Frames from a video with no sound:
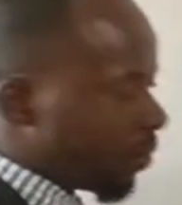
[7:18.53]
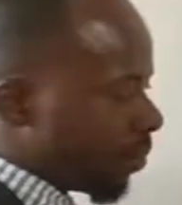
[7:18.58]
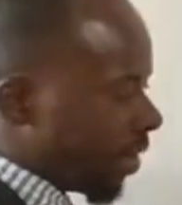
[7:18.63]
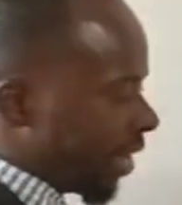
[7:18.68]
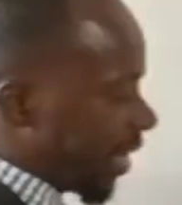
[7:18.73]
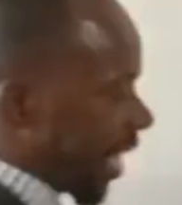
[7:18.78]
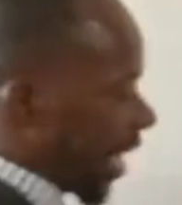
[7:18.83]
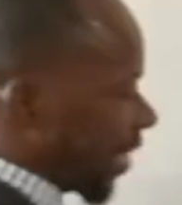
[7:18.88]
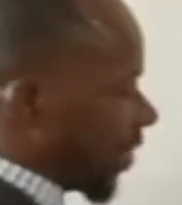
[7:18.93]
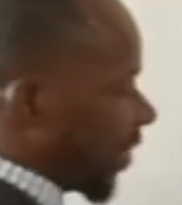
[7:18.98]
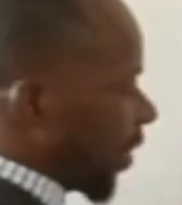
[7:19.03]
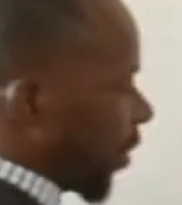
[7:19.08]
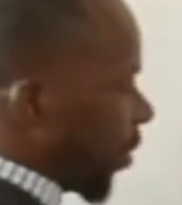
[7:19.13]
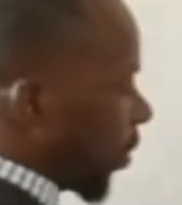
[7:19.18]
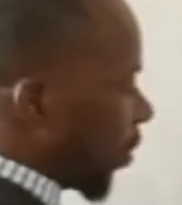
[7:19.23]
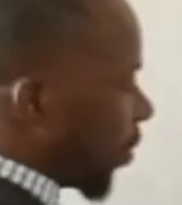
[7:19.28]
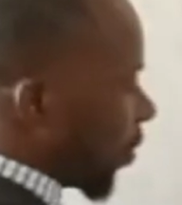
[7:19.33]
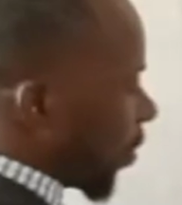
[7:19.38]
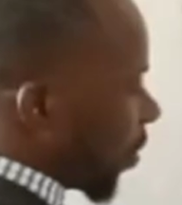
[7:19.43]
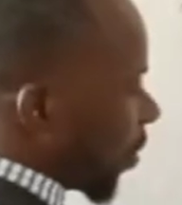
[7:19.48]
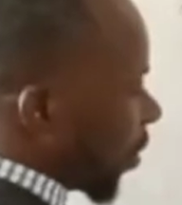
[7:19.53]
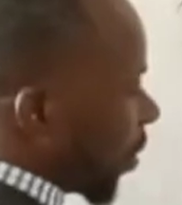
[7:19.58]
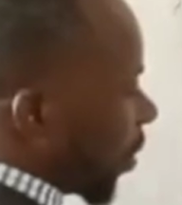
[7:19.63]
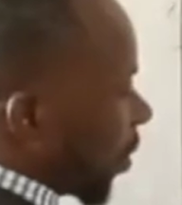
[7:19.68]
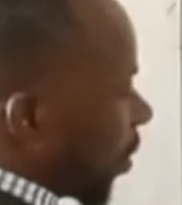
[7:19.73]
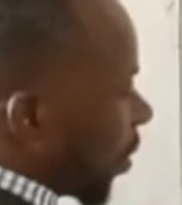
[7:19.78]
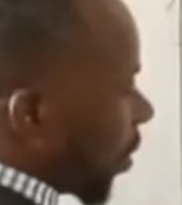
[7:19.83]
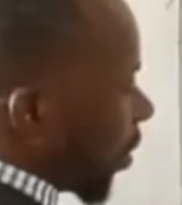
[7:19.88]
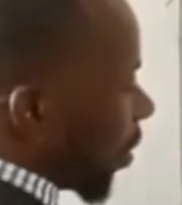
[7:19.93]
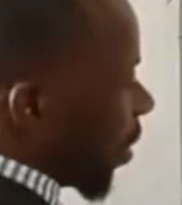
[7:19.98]
Better still,
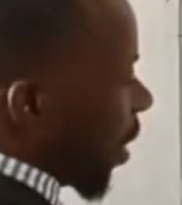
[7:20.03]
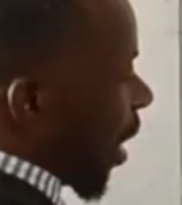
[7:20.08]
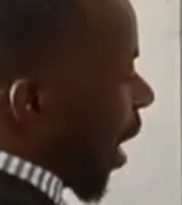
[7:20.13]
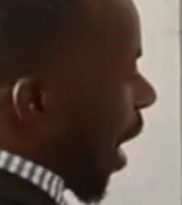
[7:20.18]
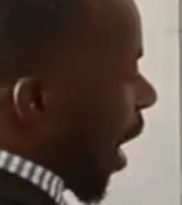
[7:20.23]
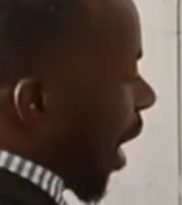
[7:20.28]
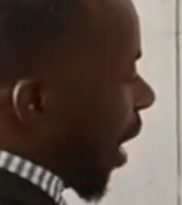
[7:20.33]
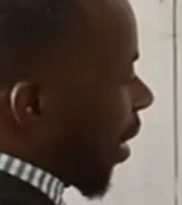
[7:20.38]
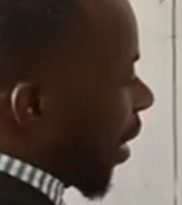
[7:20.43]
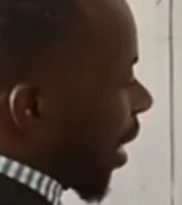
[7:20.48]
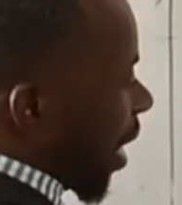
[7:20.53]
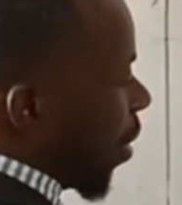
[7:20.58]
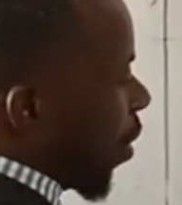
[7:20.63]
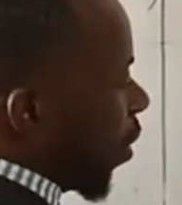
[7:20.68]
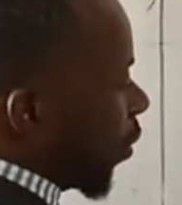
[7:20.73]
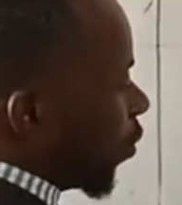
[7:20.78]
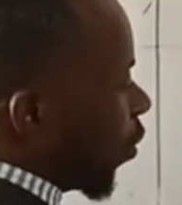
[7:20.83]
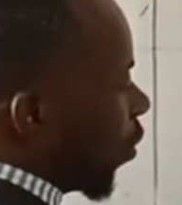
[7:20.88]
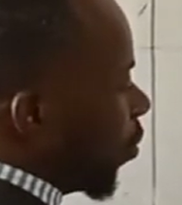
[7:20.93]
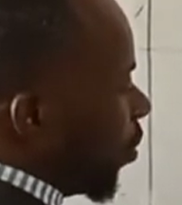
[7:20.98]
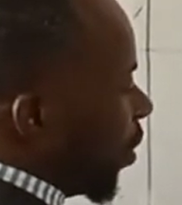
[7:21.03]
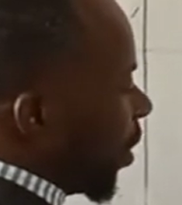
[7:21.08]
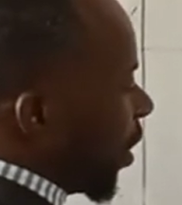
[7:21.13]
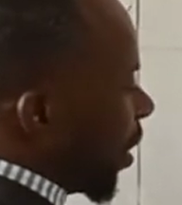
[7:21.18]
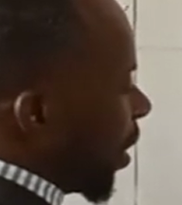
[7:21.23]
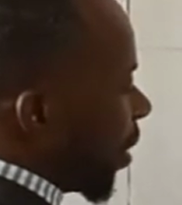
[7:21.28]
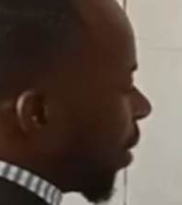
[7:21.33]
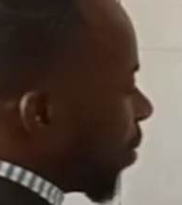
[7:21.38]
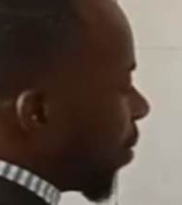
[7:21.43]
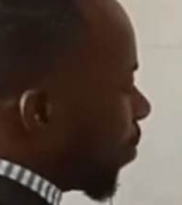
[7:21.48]
R can also
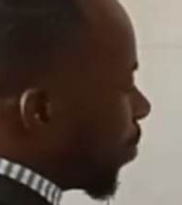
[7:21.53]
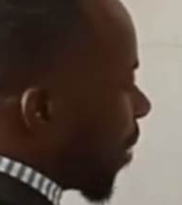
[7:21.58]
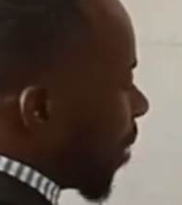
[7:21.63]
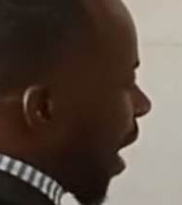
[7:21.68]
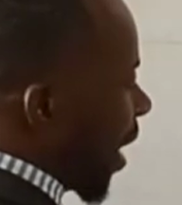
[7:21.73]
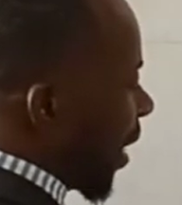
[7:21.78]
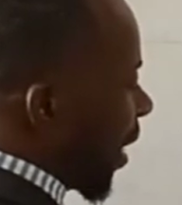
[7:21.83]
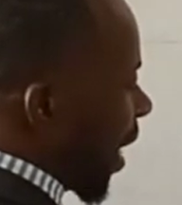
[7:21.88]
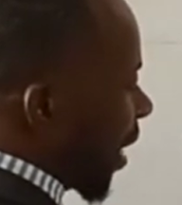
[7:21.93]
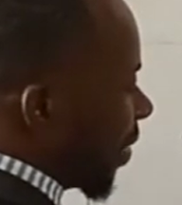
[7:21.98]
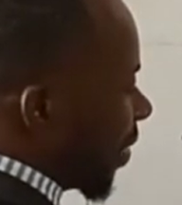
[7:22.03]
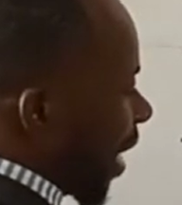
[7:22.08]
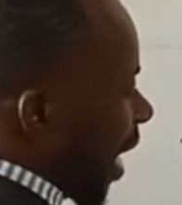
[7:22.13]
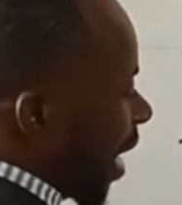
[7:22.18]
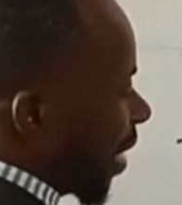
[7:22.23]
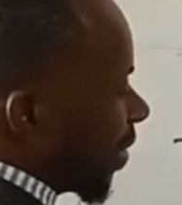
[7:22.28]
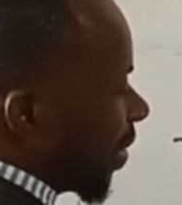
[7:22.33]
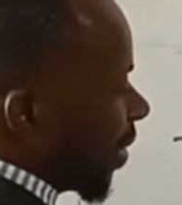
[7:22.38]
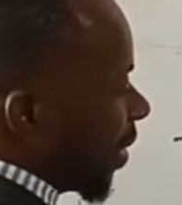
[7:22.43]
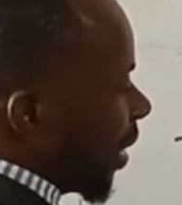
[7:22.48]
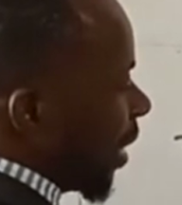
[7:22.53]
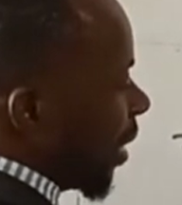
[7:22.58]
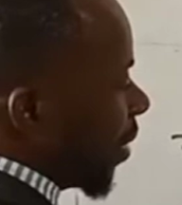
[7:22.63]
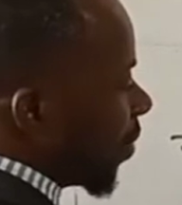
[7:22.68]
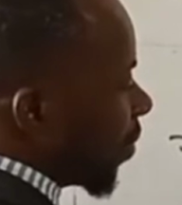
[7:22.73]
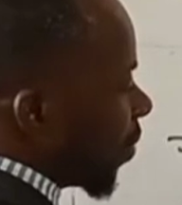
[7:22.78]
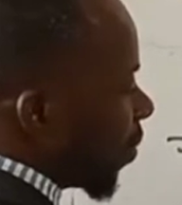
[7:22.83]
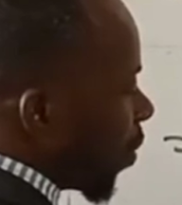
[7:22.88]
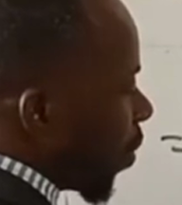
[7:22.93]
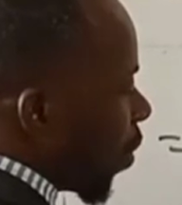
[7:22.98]
be minus, as in
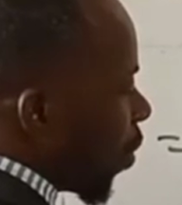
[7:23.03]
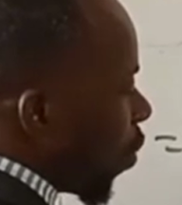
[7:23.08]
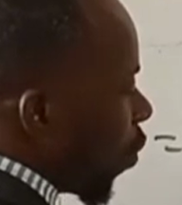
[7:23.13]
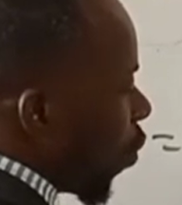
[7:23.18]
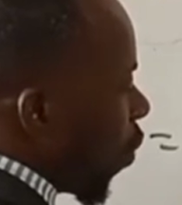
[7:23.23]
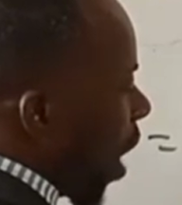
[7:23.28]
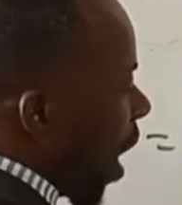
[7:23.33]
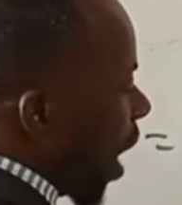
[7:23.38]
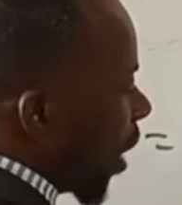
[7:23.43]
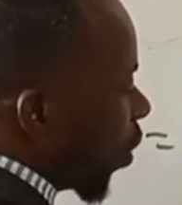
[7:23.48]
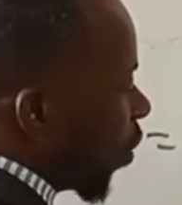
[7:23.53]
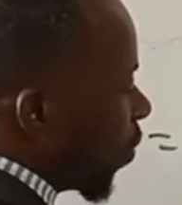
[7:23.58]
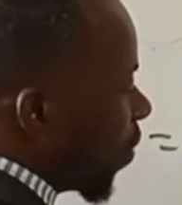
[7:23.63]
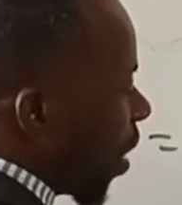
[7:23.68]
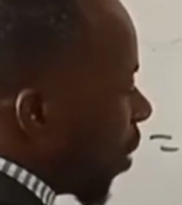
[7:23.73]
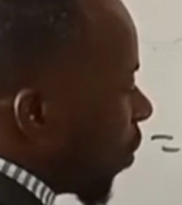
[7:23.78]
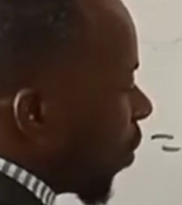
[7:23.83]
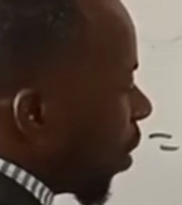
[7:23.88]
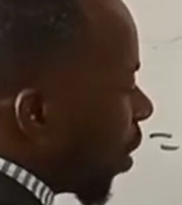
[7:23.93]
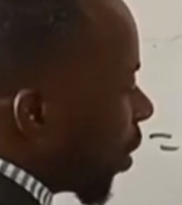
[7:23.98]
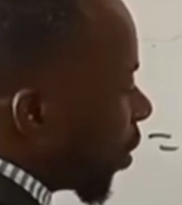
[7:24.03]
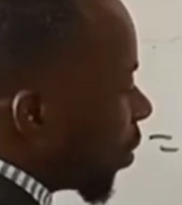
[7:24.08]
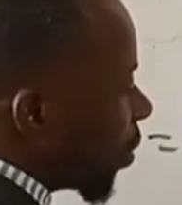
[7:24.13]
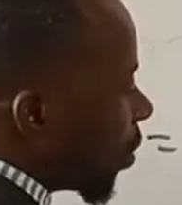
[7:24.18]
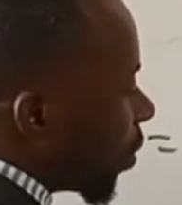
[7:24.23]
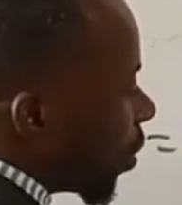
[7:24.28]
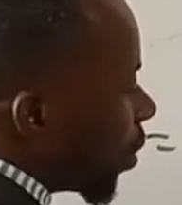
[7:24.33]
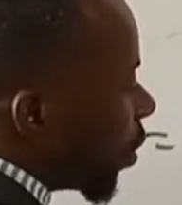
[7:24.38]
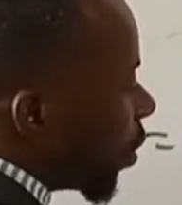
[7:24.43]
this, 1 over what?